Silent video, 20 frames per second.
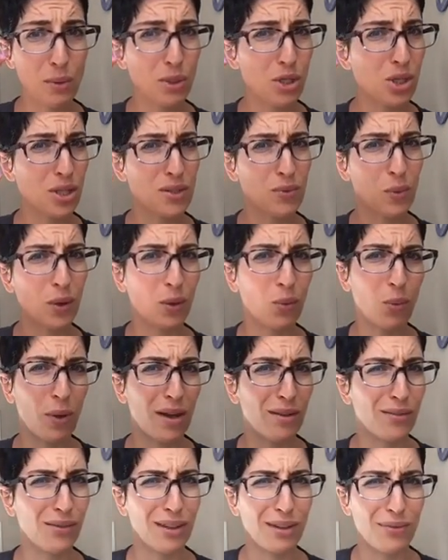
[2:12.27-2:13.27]
which is like
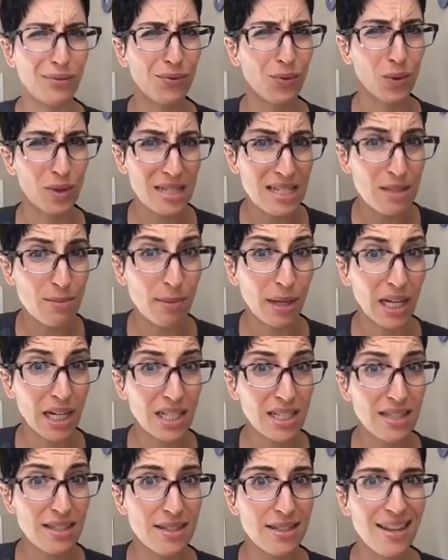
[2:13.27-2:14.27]
what, like 14
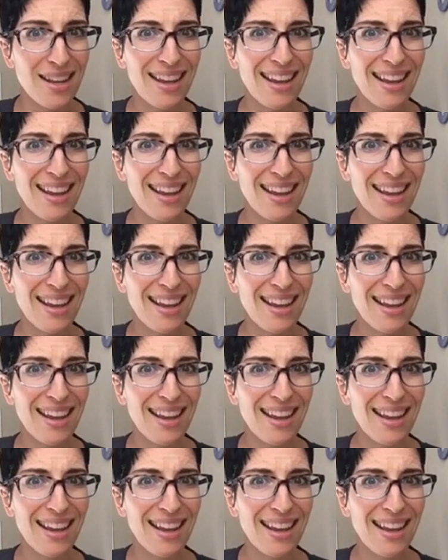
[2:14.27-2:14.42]
bucks?